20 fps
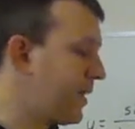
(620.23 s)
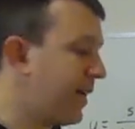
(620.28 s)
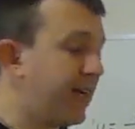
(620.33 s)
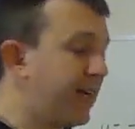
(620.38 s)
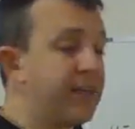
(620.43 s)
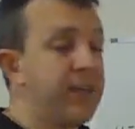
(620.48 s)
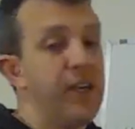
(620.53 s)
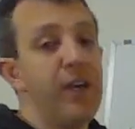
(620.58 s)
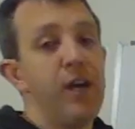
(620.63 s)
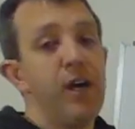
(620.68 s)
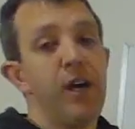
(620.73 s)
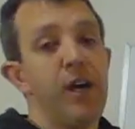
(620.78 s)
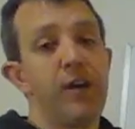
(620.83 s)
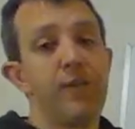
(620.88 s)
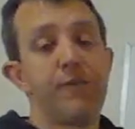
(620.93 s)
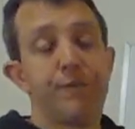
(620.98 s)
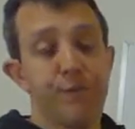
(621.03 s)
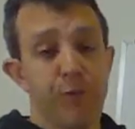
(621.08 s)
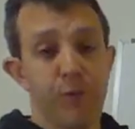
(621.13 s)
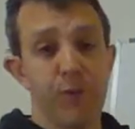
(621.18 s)
sign.
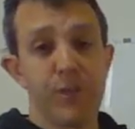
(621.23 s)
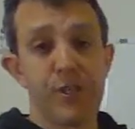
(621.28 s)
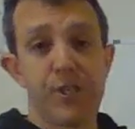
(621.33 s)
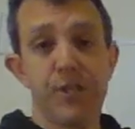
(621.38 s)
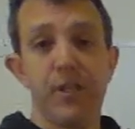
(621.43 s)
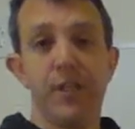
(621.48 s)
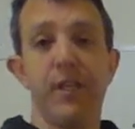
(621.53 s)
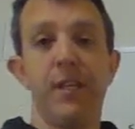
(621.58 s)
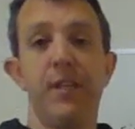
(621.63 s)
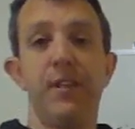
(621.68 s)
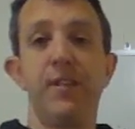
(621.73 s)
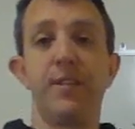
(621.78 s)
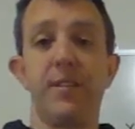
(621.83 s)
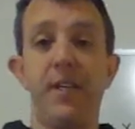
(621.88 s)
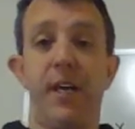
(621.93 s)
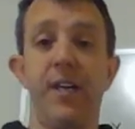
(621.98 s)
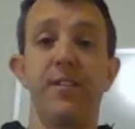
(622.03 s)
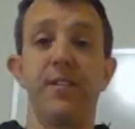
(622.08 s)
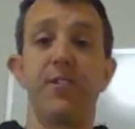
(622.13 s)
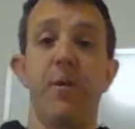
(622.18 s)
Unfortunately, the
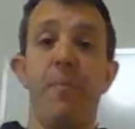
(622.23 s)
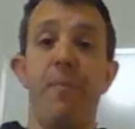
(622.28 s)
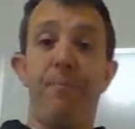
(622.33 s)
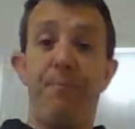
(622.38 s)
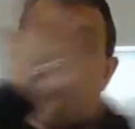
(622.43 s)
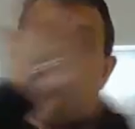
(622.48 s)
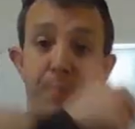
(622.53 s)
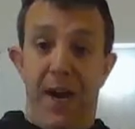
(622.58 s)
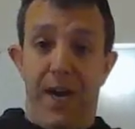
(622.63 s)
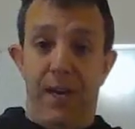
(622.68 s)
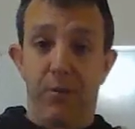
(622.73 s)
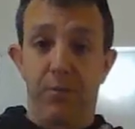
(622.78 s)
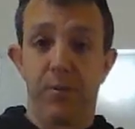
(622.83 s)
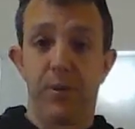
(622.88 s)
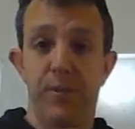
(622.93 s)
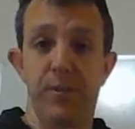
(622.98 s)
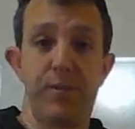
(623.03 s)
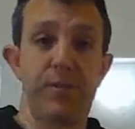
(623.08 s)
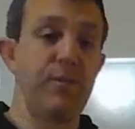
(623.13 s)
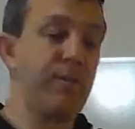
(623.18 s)
signs are
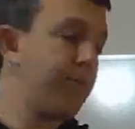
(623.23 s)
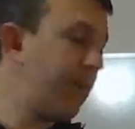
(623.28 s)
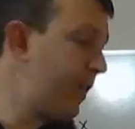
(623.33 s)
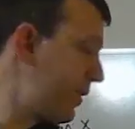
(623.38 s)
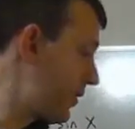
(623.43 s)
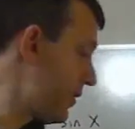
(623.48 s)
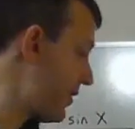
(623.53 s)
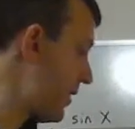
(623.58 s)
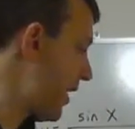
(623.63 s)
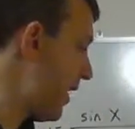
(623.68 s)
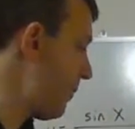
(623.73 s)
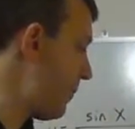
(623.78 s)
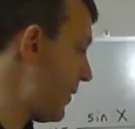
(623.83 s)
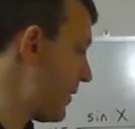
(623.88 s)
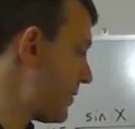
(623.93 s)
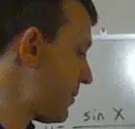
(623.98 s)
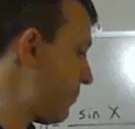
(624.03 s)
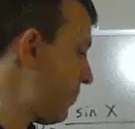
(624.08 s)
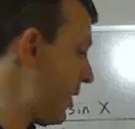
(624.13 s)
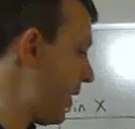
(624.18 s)
backwards, right? The top
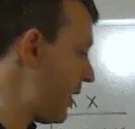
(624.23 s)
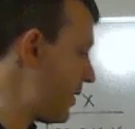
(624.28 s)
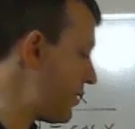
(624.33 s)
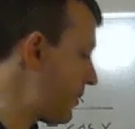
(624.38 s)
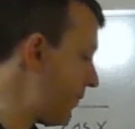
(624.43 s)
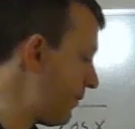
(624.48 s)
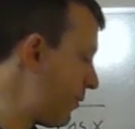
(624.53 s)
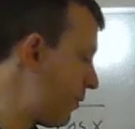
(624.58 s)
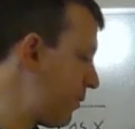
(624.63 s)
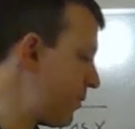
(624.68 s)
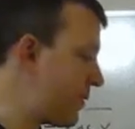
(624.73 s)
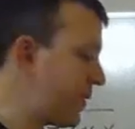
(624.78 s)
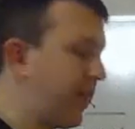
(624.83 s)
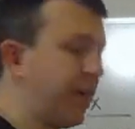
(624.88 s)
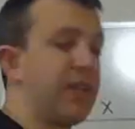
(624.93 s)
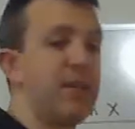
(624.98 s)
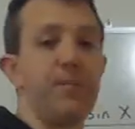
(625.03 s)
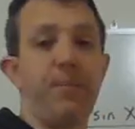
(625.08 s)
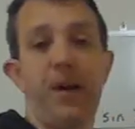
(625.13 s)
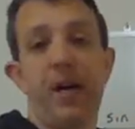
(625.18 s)
has a positive
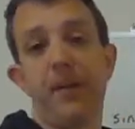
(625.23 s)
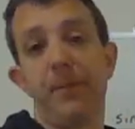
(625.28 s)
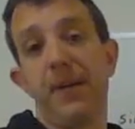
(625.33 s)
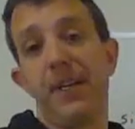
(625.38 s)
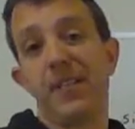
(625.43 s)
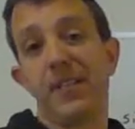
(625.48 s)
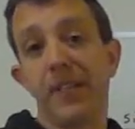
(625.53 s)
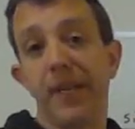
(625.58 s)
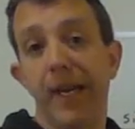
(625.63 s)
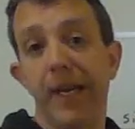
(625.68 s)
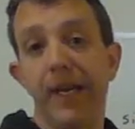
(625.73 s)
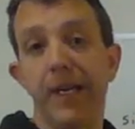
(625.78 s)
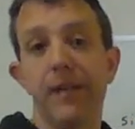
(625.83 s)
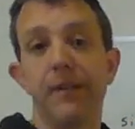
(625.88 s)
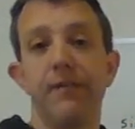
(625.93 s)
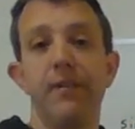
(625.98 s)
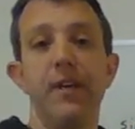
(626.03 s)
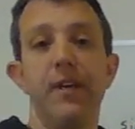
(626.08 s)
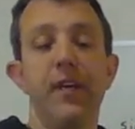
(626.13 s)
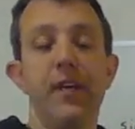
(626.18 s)
cosine and the bottom has a
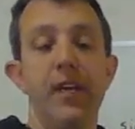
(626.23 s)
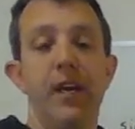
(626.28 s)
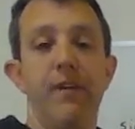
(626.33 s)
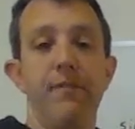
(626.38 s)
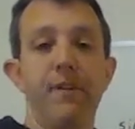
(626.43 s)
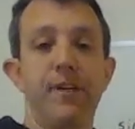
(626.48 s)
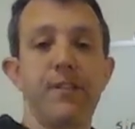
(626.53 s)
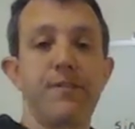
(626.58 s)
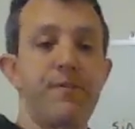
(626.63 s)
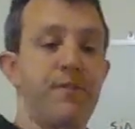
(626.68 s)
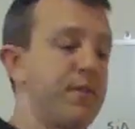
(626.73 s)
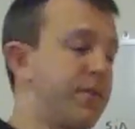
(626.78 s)
negative and vice